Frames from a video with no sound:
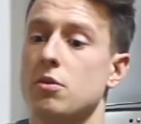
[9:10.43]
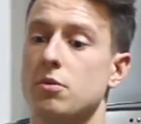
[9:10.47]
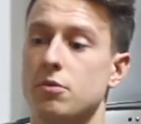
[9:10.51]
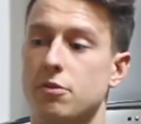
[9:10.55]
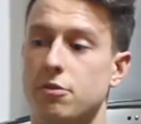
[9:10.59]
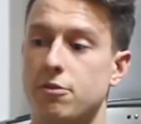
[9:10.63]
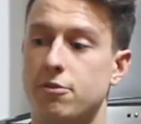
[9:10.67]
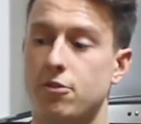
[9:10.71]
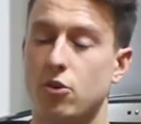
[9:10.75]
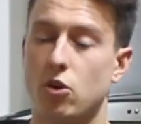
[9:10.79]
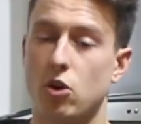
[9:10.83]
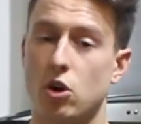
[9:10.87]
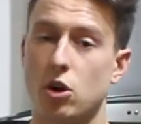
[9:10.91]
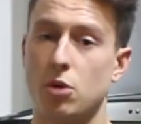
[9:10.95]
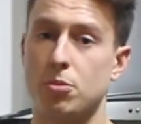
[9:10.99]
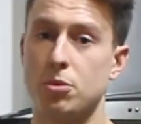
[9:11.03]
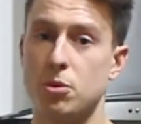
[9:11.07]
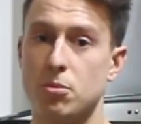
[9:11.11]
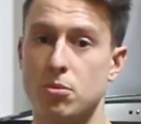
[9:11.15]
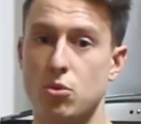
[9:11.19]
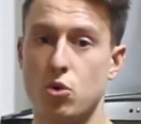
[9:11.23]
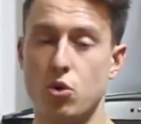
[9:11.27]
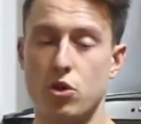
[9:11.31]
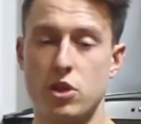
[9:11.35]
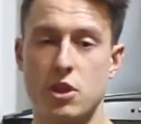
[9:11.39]
for
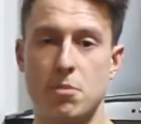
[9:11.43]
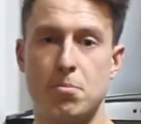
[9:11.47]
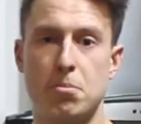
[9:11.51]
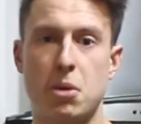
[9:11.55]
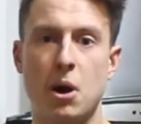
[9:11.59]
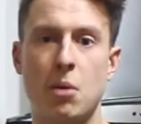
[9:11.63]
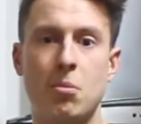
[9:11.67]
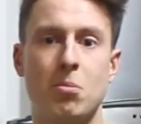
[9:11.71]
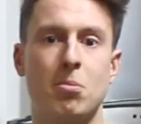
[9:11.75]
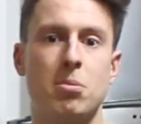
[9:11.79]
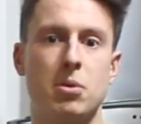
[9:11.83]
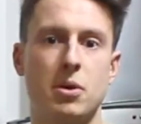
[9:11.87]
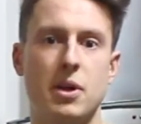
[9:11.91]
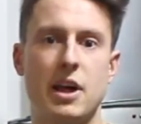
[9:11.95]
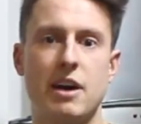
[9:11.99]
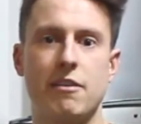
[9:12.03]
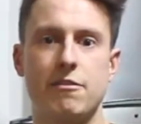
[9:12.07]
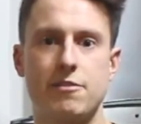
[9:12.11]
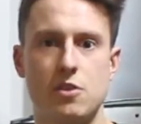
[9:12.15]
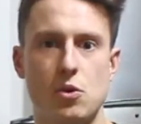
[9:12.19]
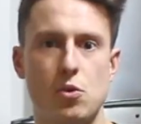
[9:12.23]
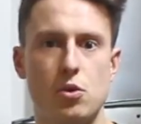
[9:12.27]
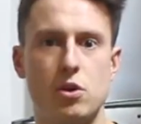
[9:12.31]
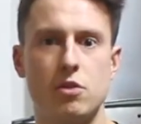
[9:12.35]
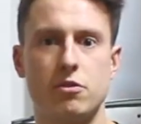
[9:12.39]
promoting the pump, that
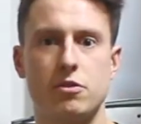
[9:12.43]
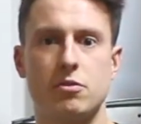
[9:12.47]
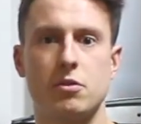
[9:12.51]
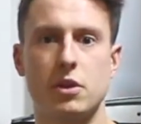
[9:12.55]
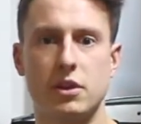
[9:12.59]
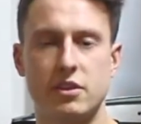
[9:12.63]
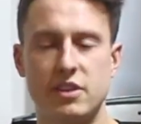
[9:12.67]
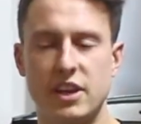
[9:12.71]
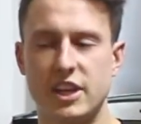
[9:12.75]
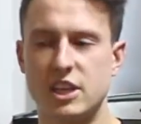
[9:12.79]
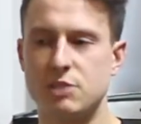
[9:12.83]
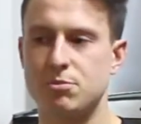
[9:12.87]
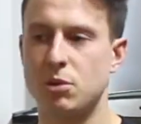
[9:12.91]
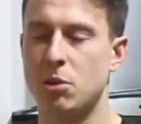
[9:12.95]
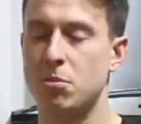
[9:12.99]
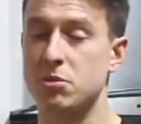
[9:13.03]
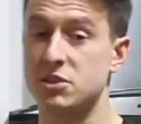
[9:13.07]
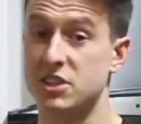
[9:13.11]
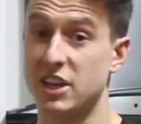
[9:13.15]
feeling of intense pump.